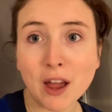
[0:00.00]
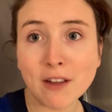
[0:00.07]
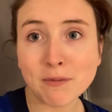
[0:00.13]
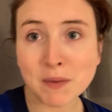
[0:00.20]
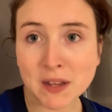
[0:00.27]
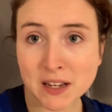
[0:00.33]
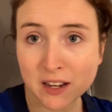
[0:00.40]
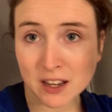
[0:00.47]
I've
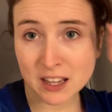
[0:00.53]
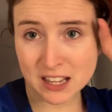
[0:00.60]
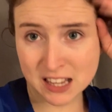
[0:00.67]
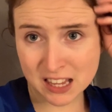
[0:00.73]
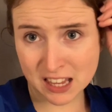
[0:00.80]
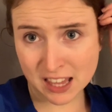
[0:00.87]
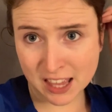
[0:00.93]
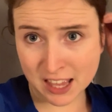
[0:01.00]
been
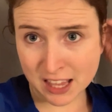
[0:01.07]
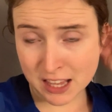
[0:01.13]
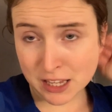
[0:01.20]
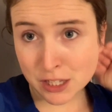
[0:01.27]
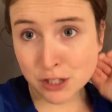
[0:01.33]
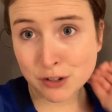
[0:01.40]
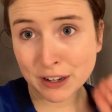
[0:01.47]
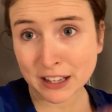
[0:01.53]

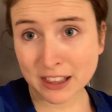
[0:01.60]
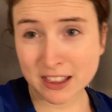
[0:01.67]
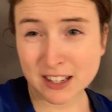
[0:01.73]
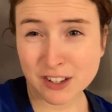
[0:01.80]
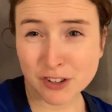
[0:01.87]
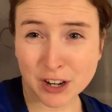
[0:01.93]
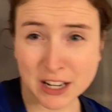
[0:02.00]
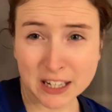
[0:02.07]
strength
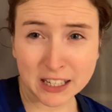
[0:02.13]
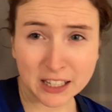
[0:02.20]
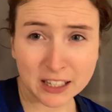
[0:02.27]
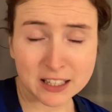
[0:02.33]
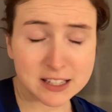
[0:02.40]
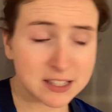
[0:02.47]
training